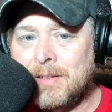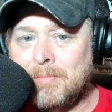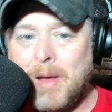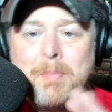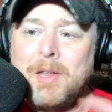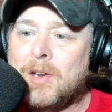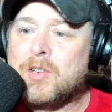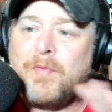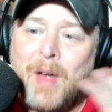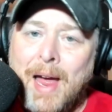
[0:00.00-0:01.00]
maybe there's
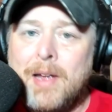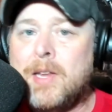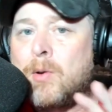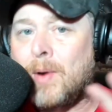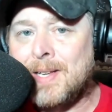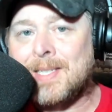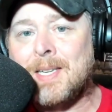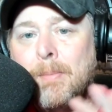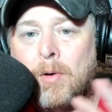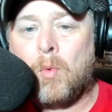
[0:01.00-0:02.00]
value in
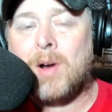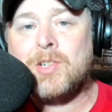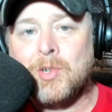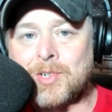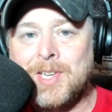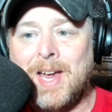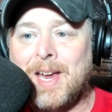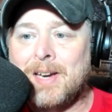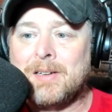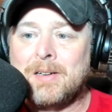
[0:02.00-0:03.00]
some of what you're
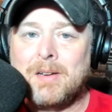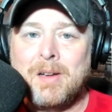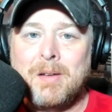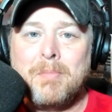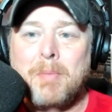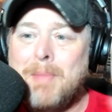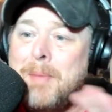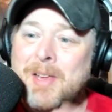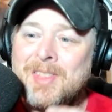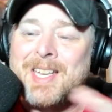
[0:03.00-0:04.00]
saying, but
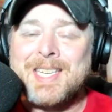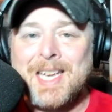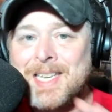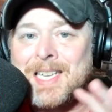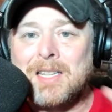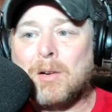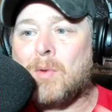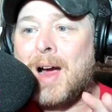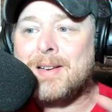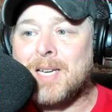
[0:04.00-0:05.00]
maybe this isn't the
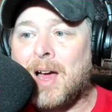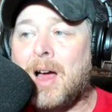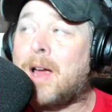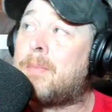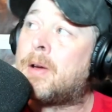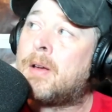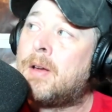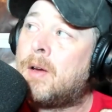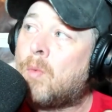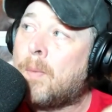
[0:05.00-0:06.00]
right time
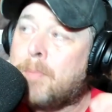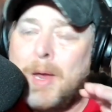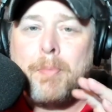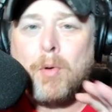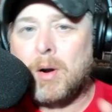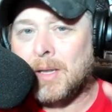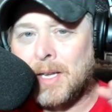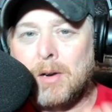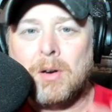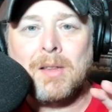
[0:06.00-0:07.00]
when people are
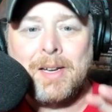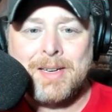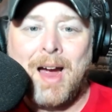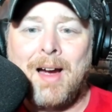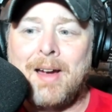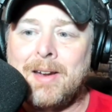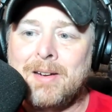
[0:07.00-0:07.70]
literally dying.